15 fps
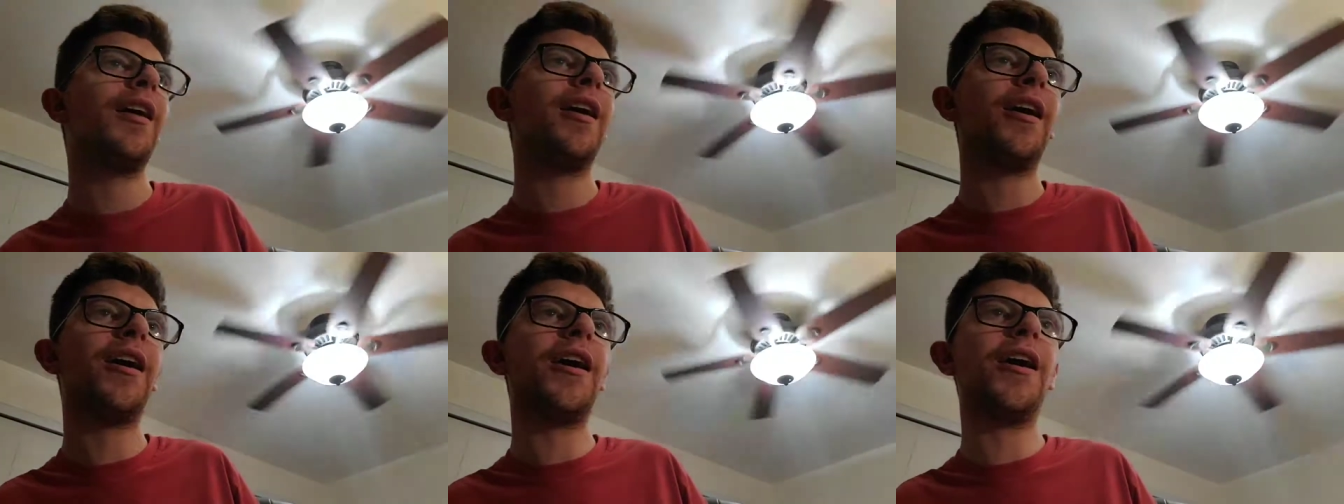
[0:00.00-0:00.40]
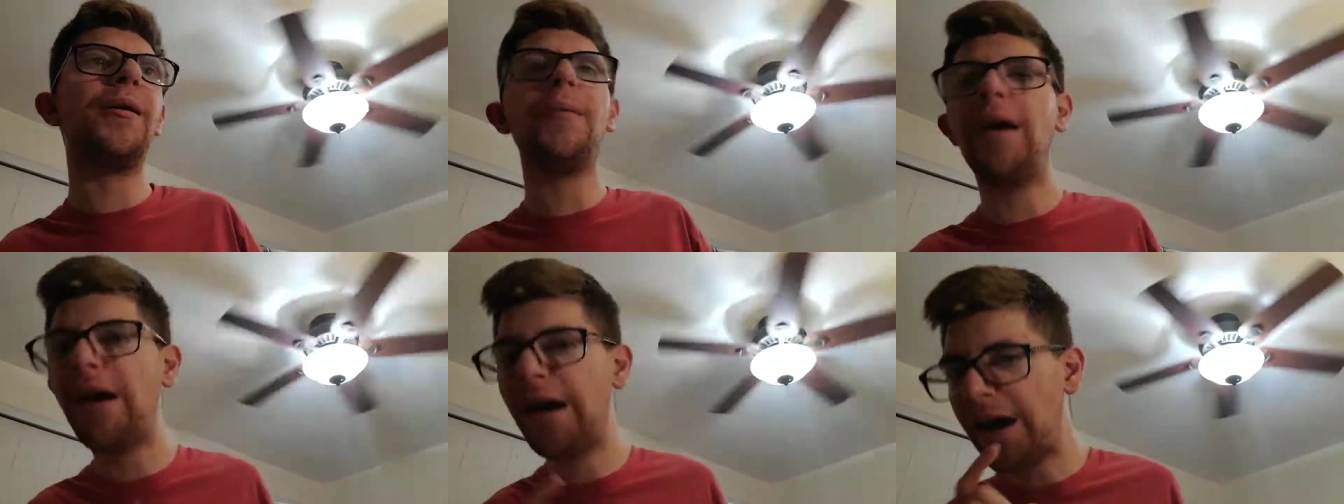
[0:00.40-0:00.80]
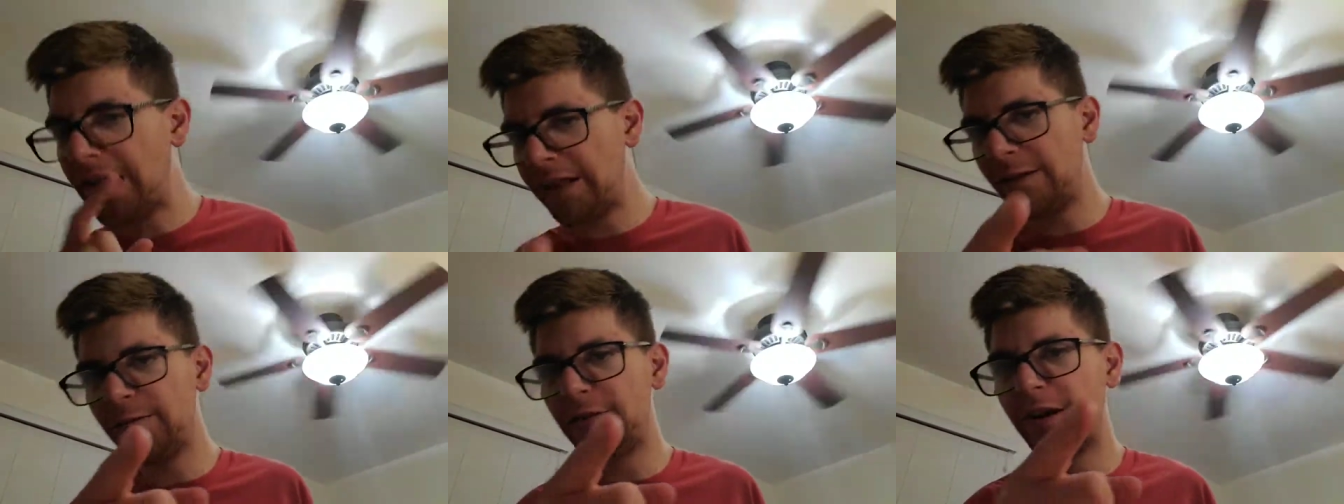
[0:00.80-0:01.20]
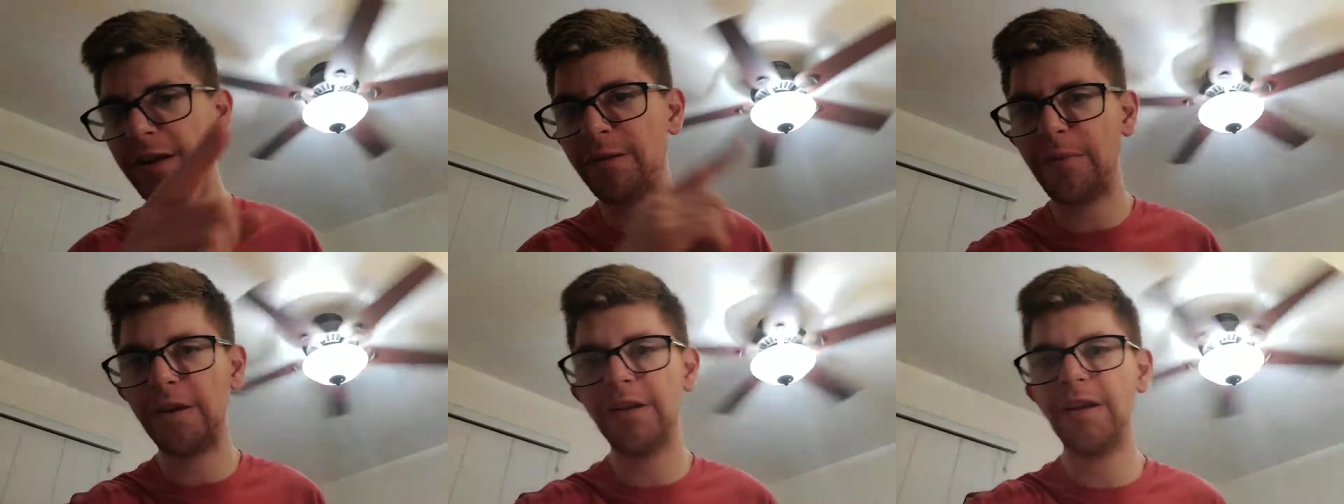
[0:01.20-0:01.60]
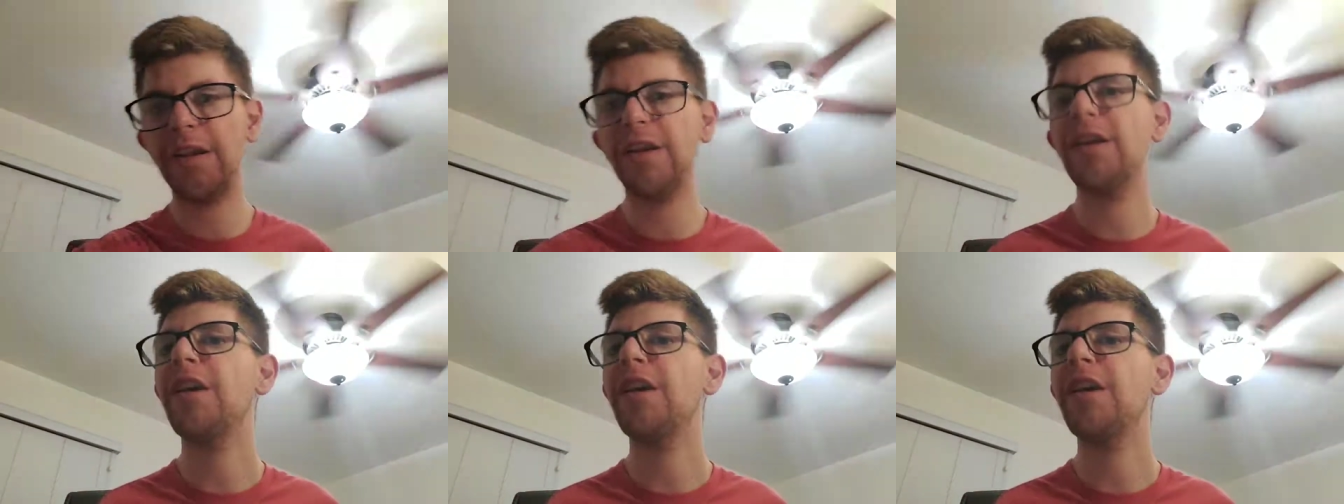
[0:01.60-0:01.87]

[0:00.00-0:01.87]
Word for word: Uh, I highly recommend